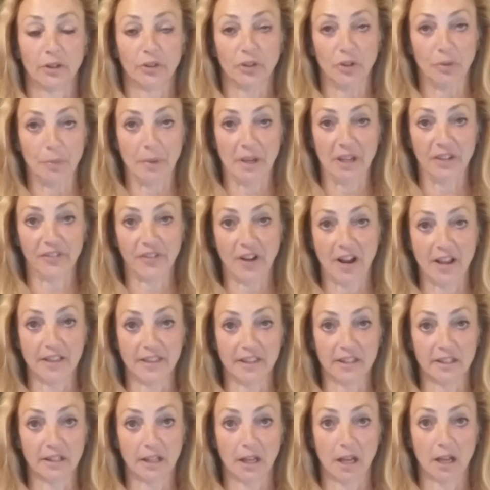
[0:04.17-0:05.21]
You may find
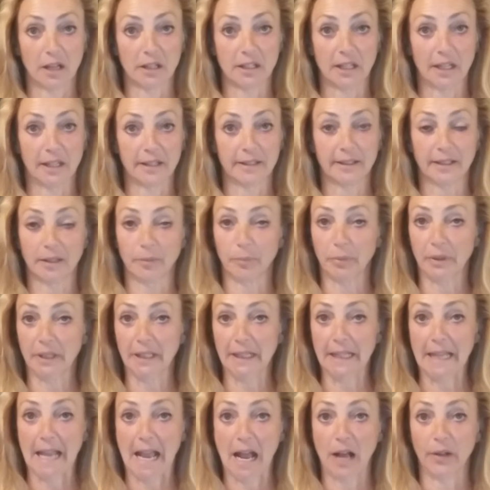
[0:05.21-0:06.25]
this contest
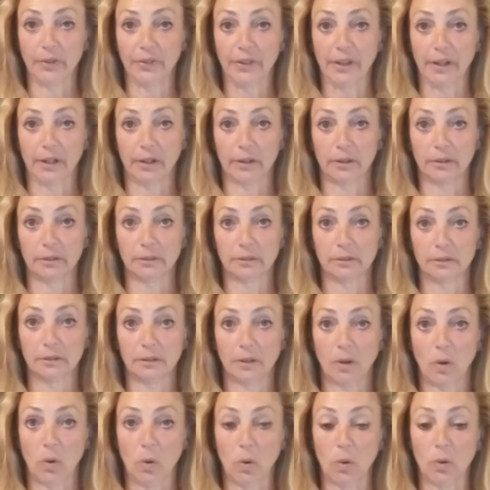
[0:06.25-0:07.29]
completely out there,
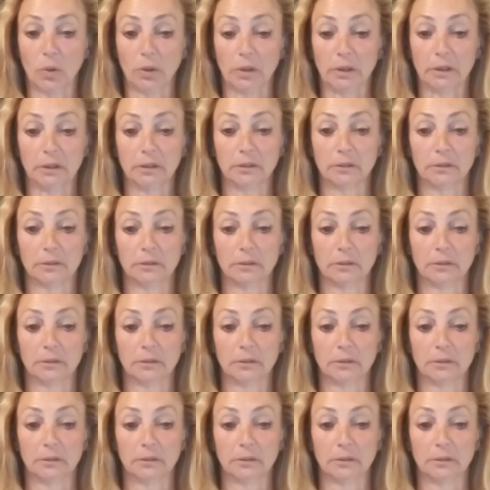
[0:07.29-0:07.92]
or